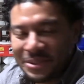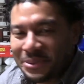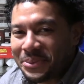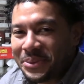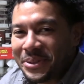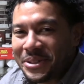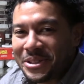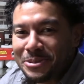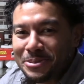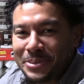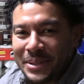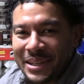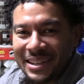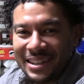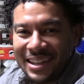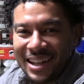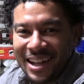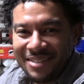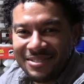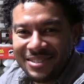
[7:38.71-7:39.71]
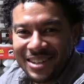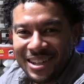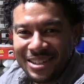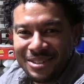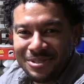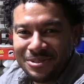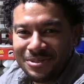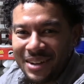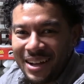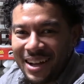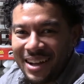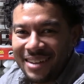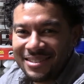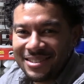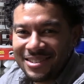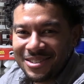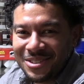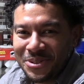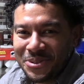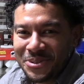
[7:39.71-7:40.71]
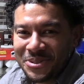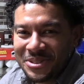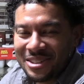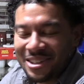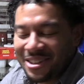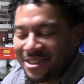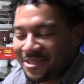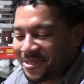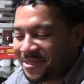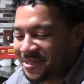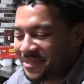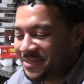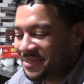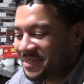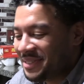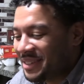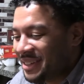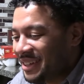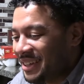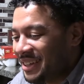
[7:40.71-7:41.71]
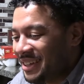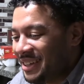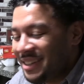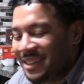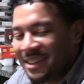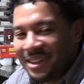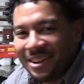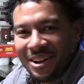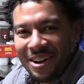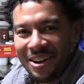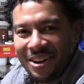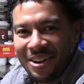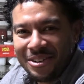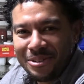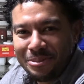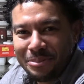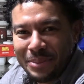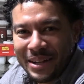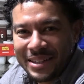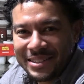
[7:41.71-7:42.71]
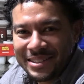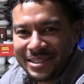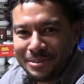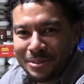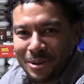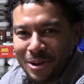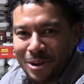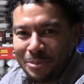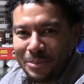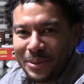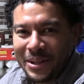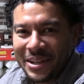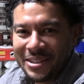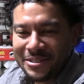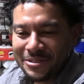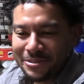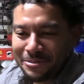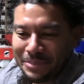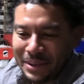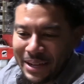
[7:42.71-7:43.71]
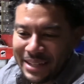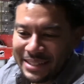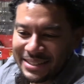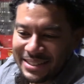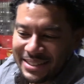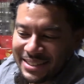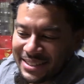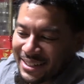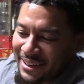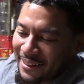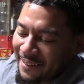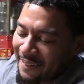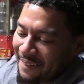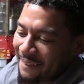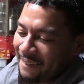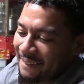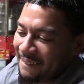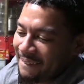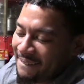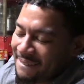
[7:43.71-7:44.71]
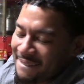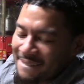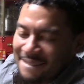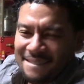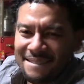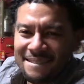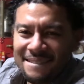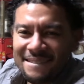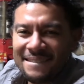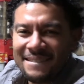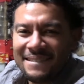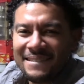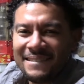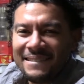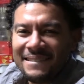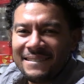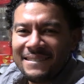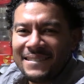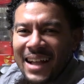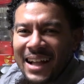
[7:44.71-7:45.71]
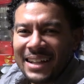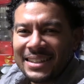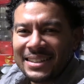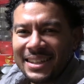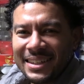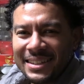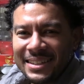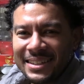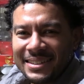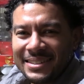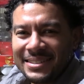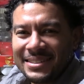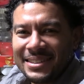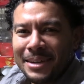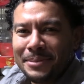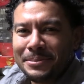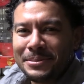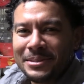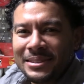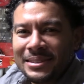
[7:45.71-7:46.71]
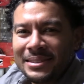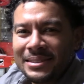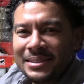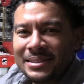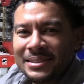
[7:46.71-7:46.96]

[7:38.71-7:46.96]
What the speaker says: We was playing Live 95, the new stuff. All the basketball players from back then. I think except